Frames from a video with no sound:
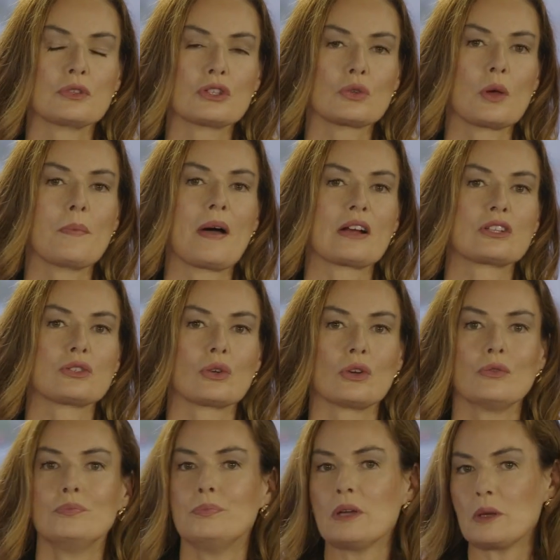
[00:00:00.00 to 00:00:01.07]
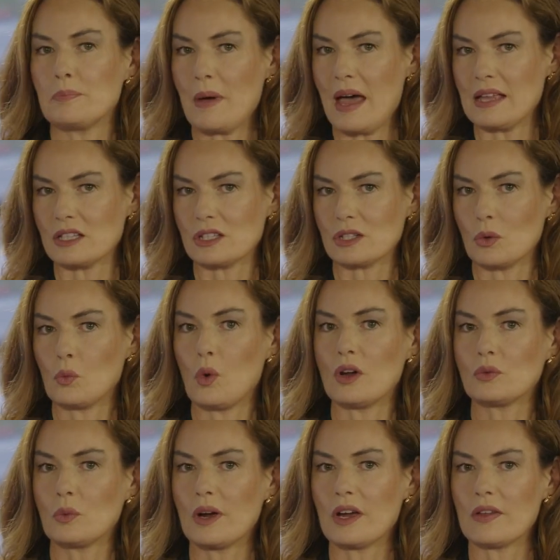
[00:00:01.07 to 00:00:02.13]
going back to sort of big bets
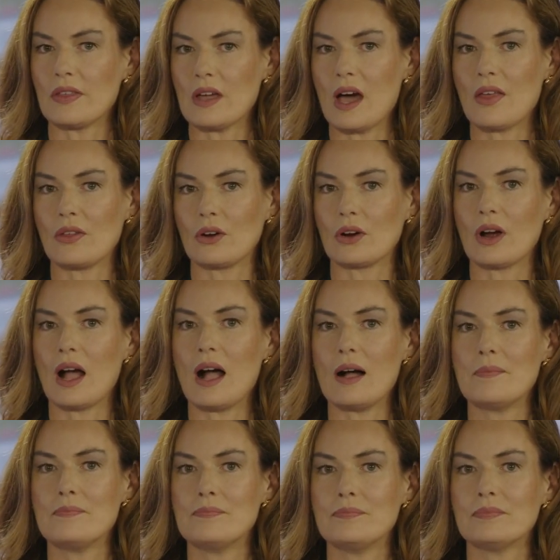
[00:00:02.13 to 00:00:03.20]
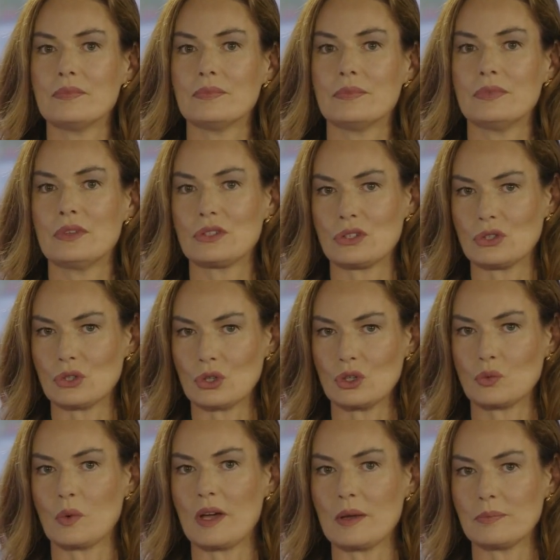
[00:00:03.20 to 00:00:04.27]
one way or the other, this is a
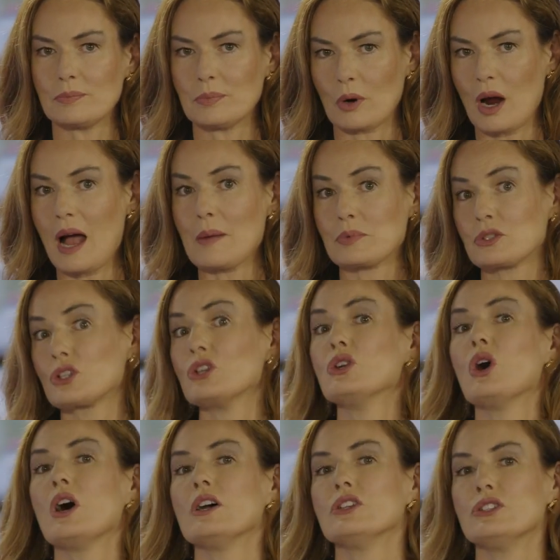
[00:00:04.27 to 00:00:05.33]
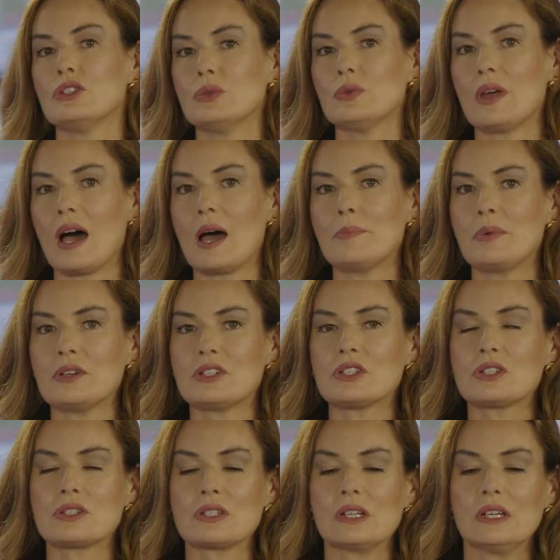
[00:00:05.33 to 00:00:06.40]
good way perhaps to not do that, but
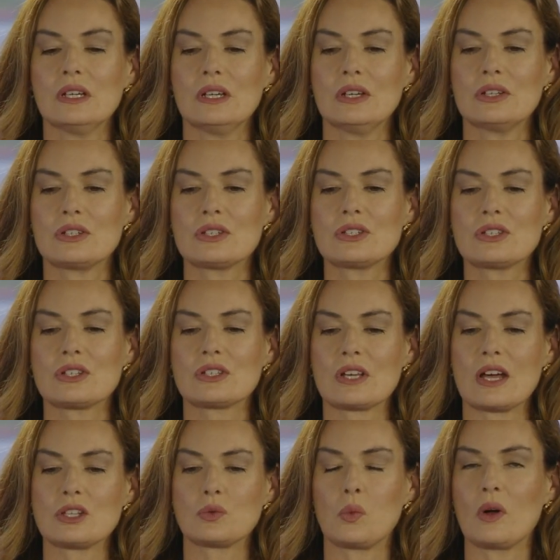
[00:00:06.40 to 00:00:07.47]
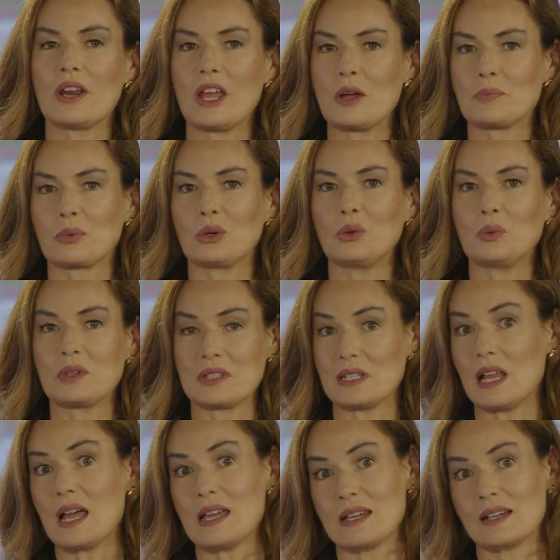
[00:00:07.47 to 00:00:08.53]
just discuss what April was
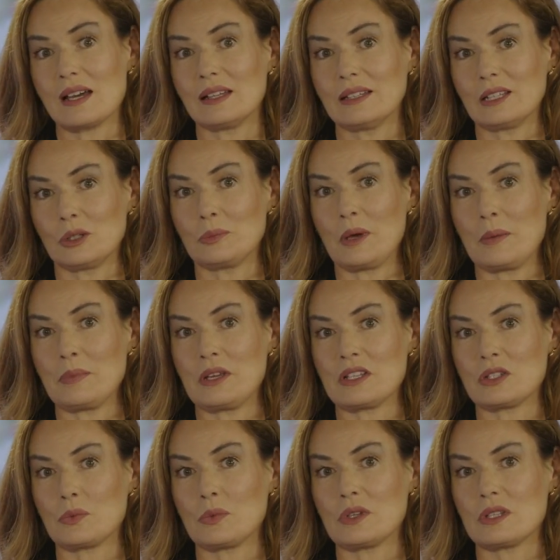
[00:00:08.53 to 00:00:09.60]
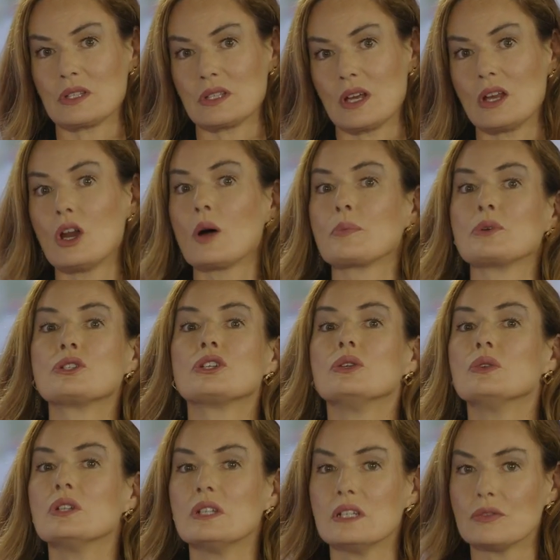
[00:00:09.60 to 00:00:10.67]
like a little bit, because it was an
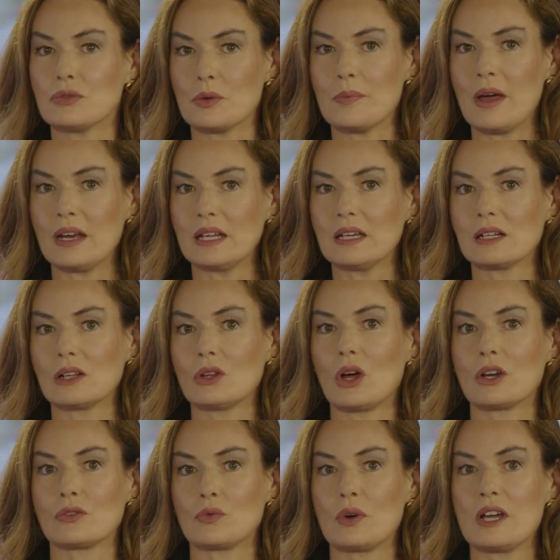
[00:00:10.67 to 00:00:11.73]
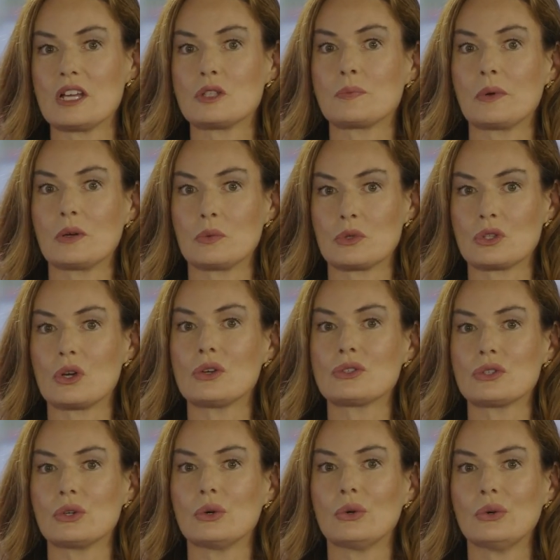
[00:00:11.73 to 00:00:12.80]
opportunity for many in a lot of ways, but it was
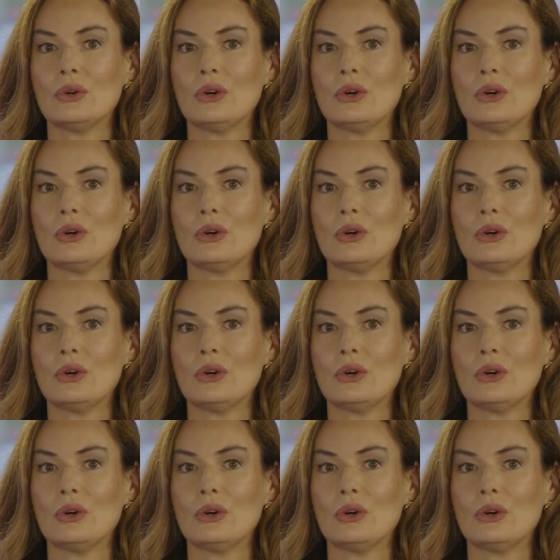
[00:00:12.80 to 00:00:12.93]
also